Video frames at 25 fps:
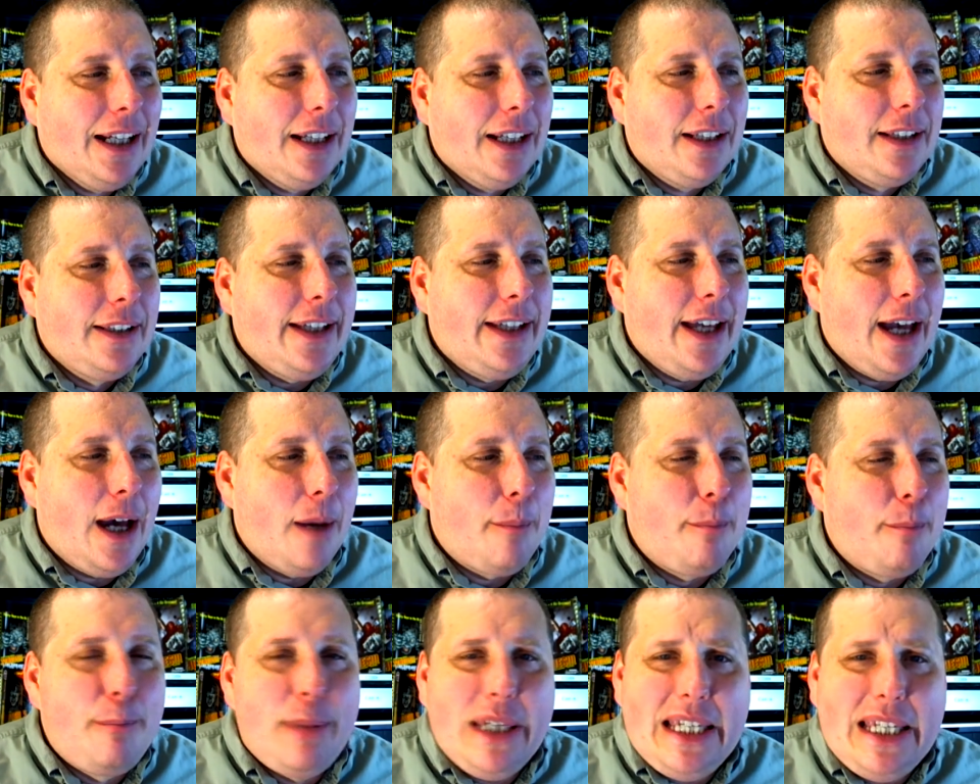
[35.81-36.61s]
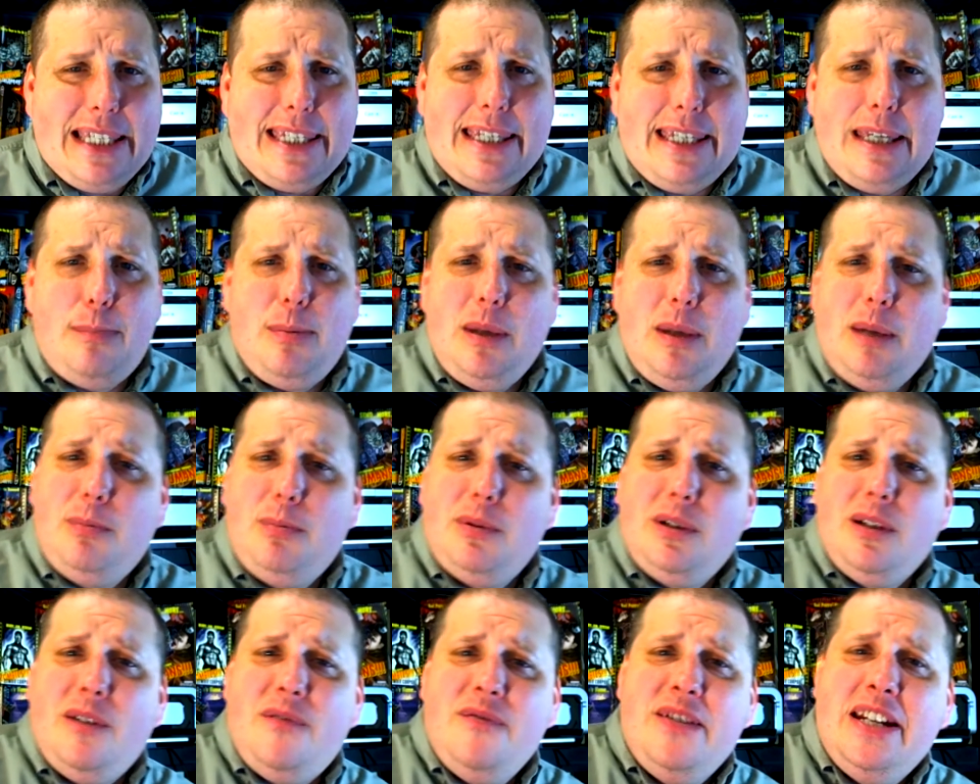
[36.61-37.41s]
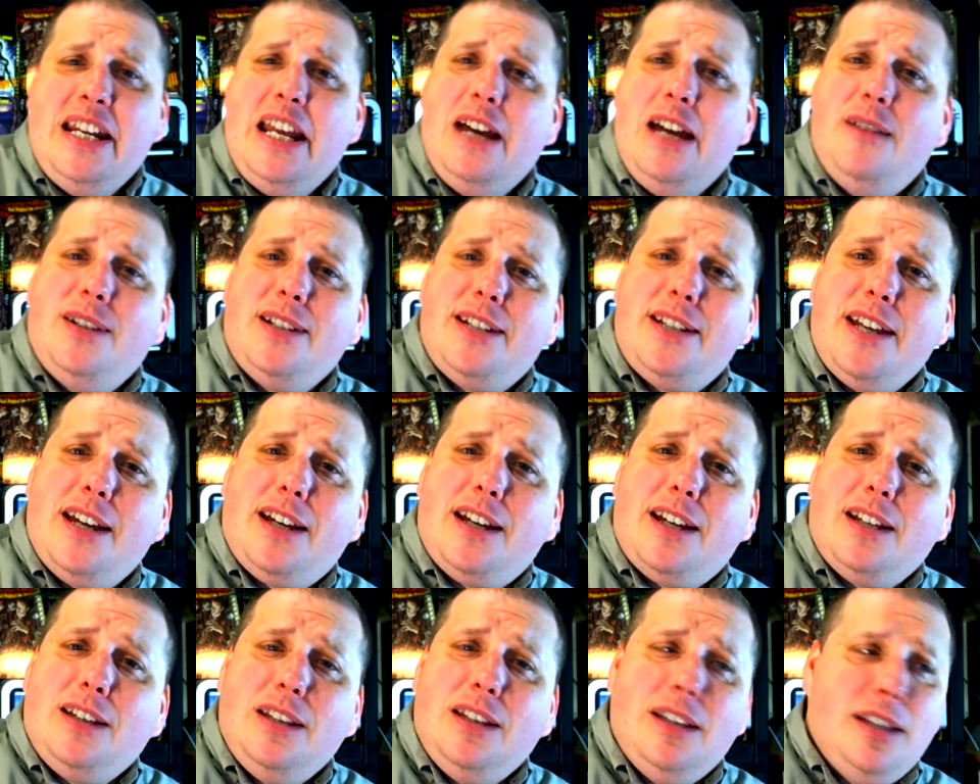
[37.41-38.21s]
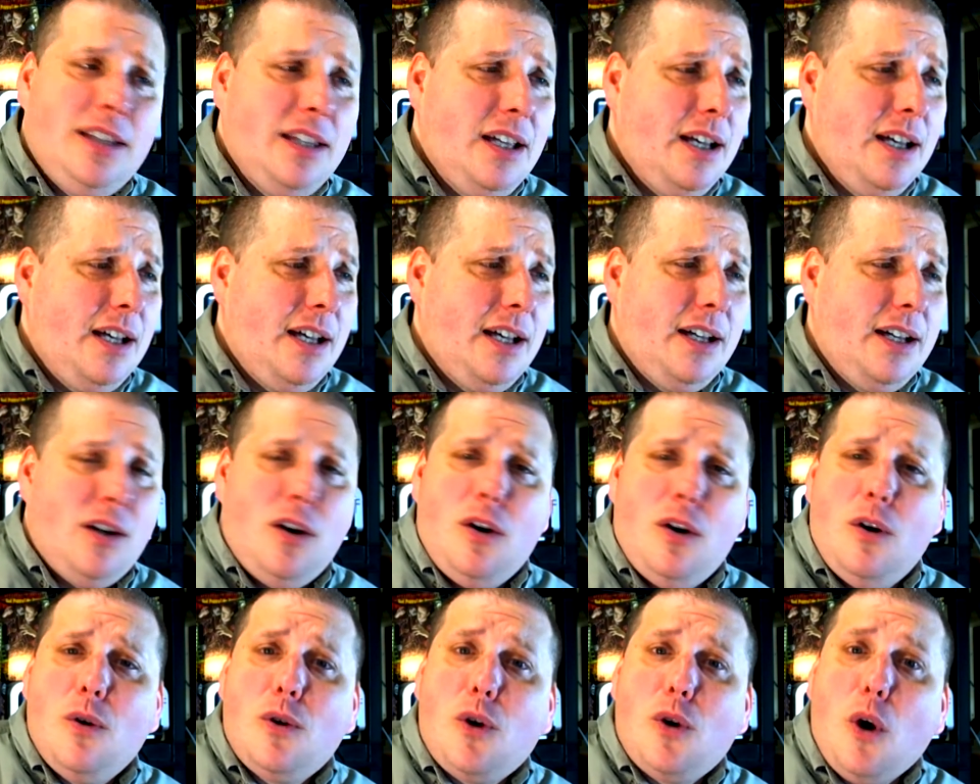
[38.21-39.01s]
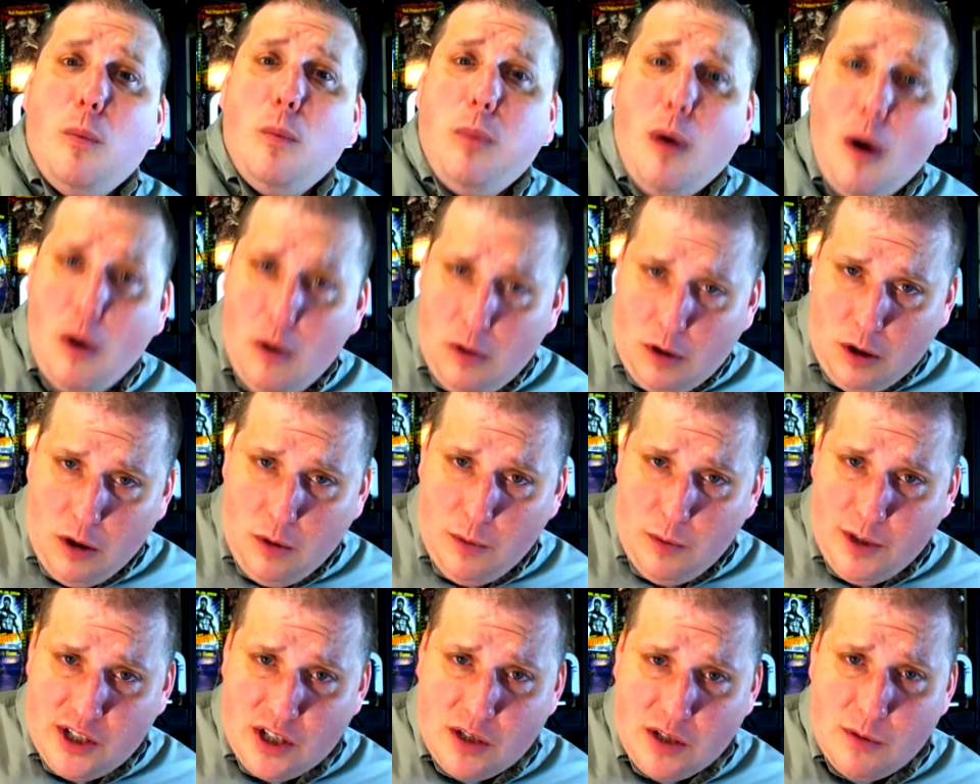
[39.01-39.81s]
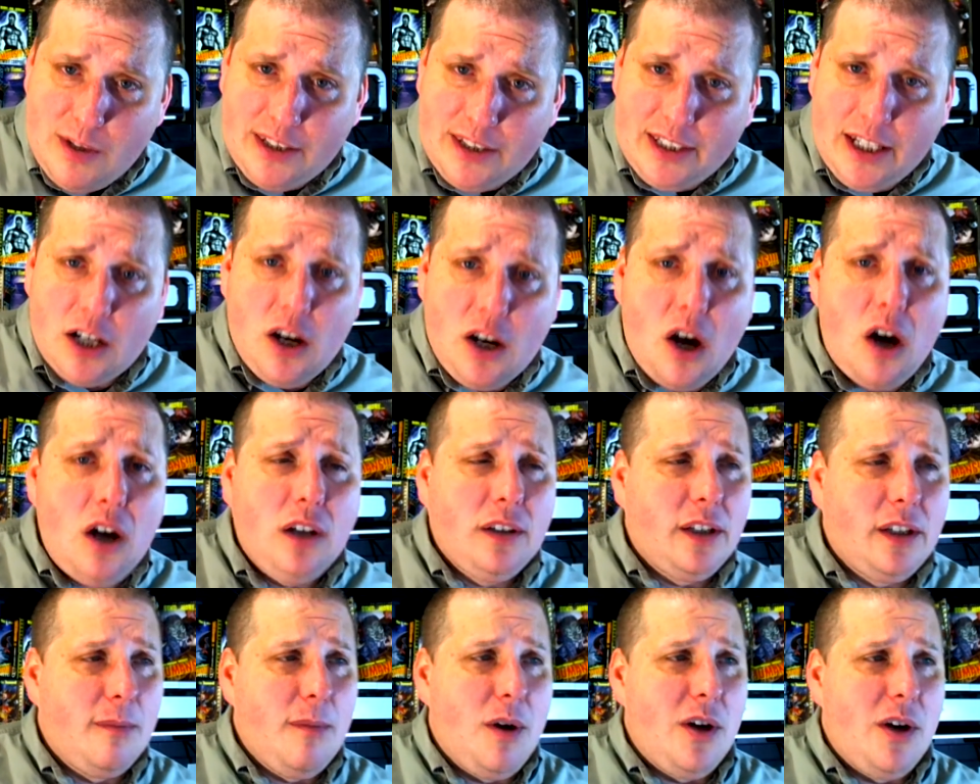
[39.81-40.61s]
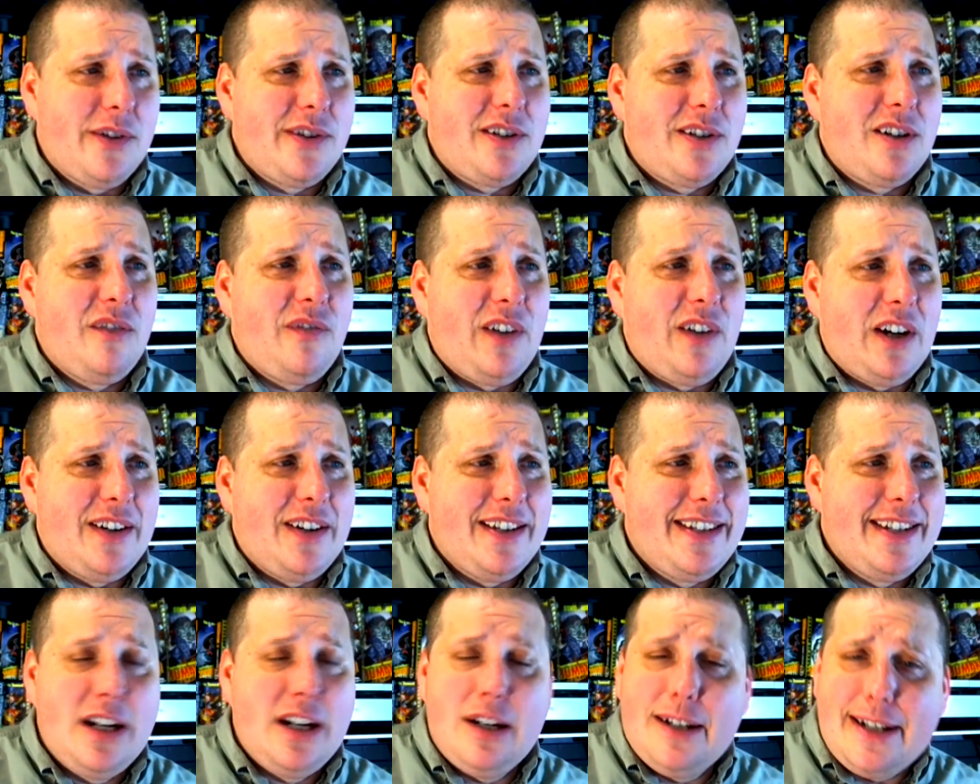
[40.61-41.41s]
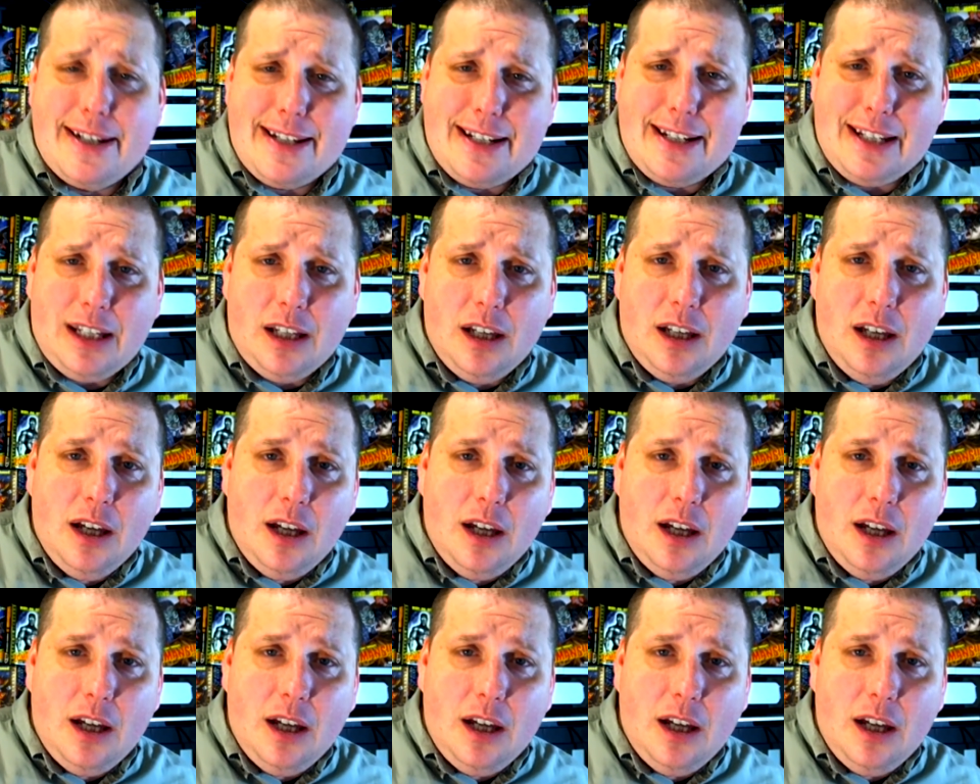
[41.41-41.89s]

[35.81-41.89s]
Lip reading: Yeah, BC people have never taken the Ogopogo, which is what they call their monster, very seriously.